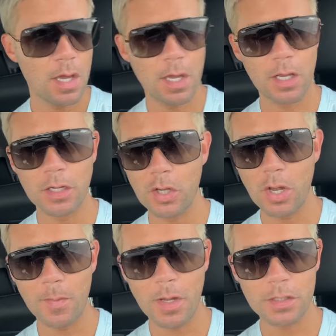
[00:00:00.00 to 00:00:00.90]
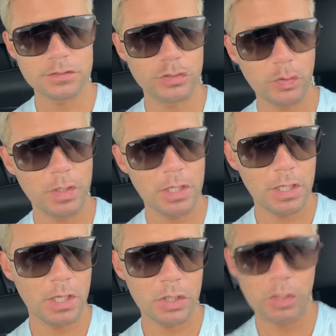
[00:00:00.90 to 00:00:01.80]
and go back to
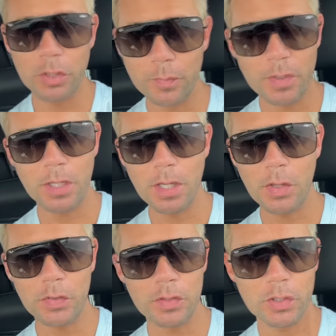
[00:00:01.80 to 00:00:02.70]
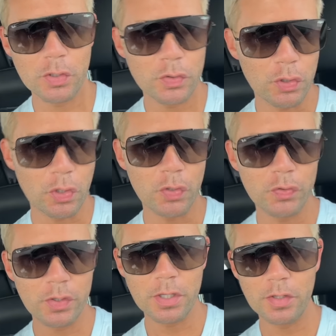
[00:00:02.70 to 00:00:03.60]
eating a little bit healthier than all
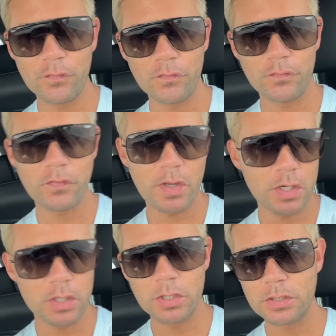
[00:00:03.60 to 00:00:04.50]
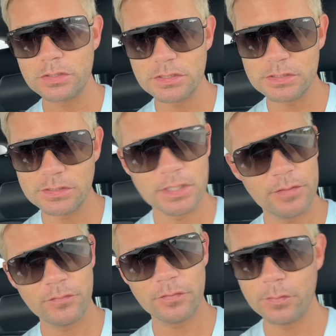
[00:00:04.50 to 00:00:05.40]
the fun Disney
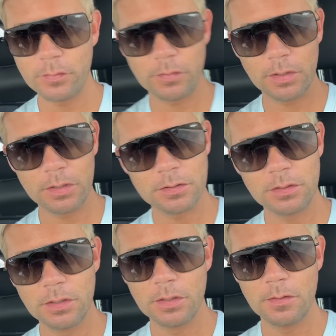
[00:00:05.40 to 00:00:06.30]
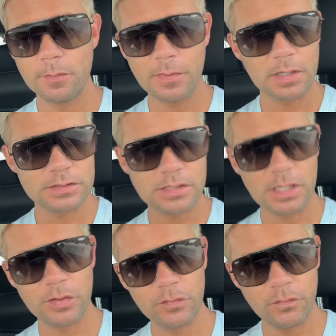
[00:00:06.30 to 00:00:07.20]
food and
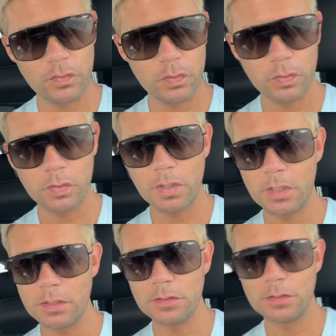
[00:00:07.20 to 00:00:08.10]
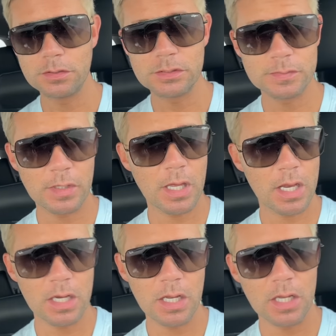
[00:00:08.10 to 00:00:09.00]
Mexican food and
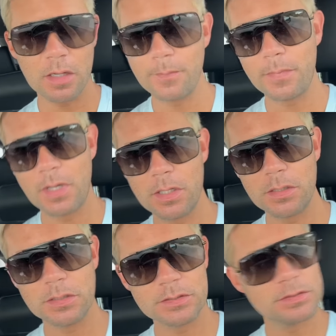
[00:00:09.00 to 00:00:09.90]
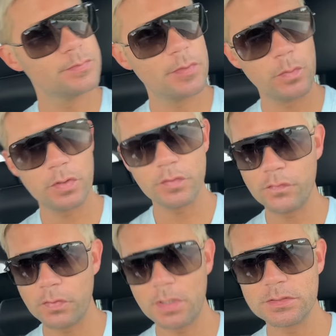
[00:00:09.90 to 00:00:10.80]
spaghetti. But this has been
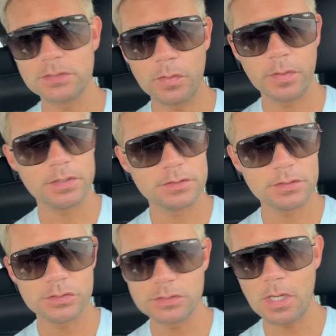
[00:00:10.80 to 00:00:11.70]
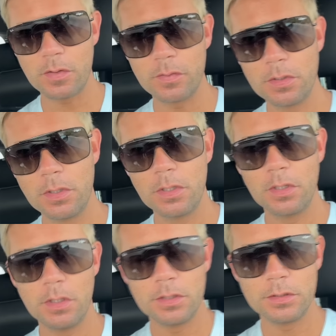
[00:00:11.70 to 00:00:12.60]
wonderful as always, so
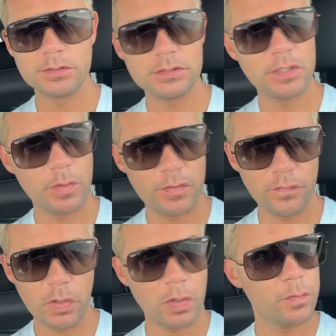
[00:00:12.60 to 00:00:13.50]
see you in a few.